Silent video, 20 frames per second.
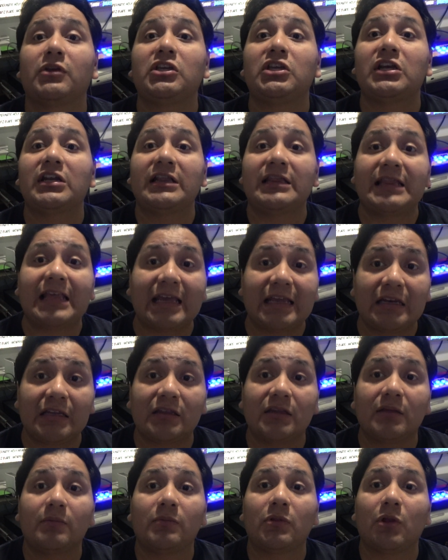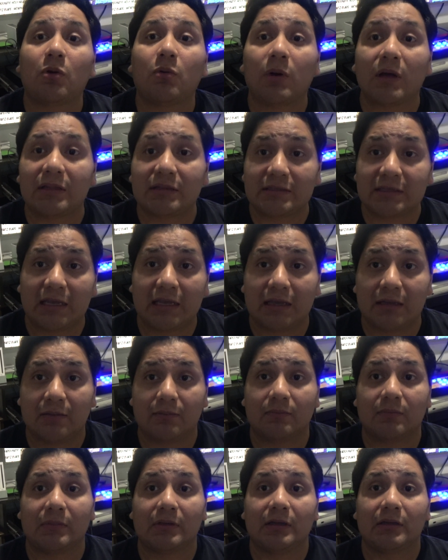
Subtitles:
You're letting them know on time.